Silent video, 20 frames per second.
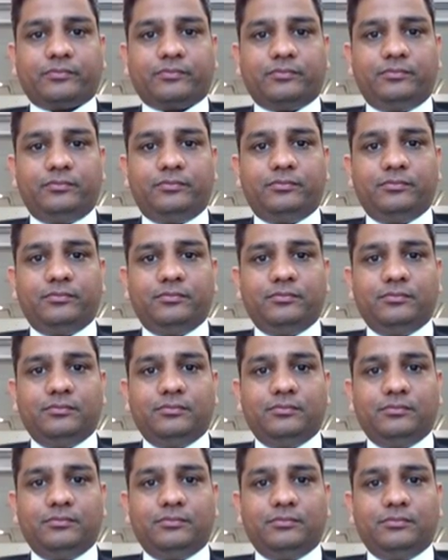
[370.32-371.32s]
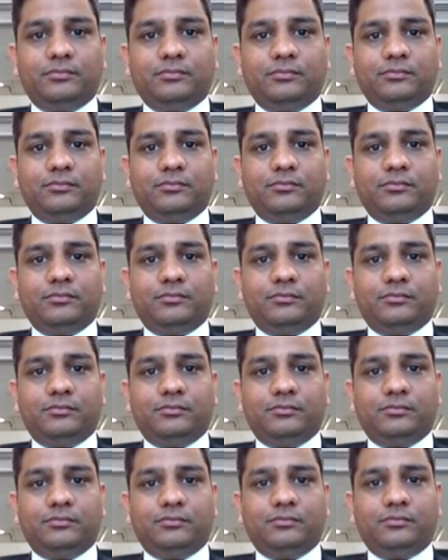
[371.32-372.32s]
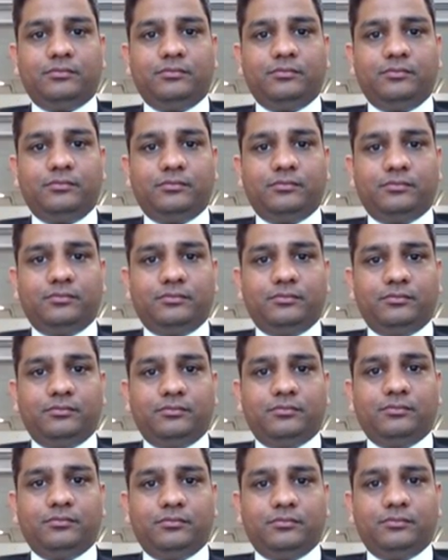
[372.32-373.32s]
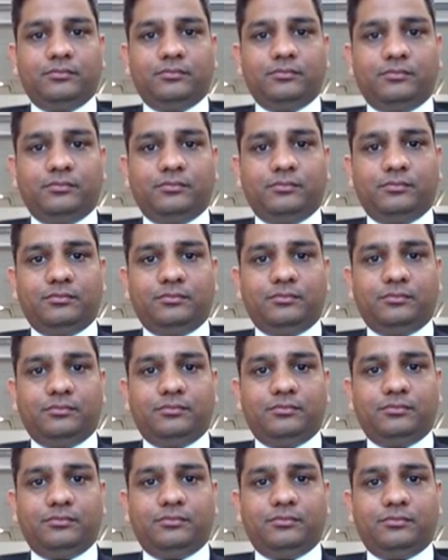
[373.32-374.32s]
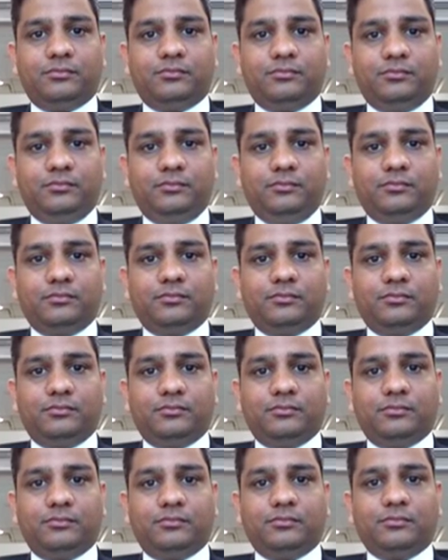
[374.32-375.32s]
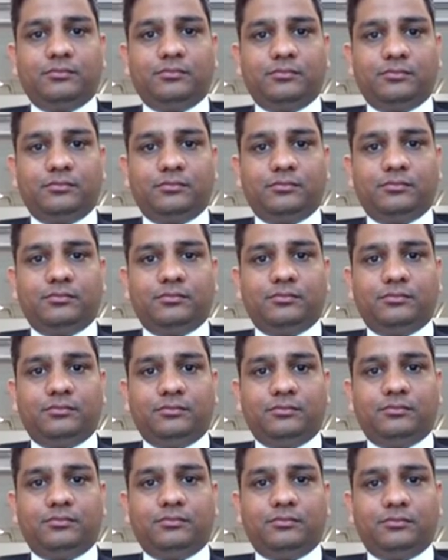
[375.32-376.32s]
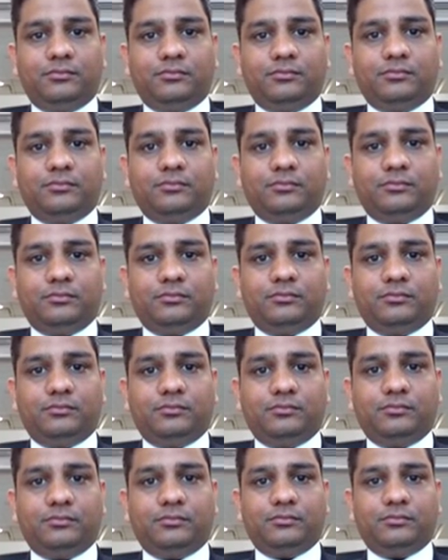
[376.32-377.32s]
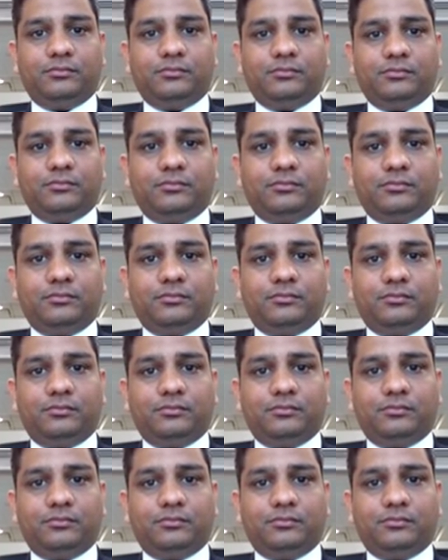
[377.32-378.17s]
The person shown says nothing.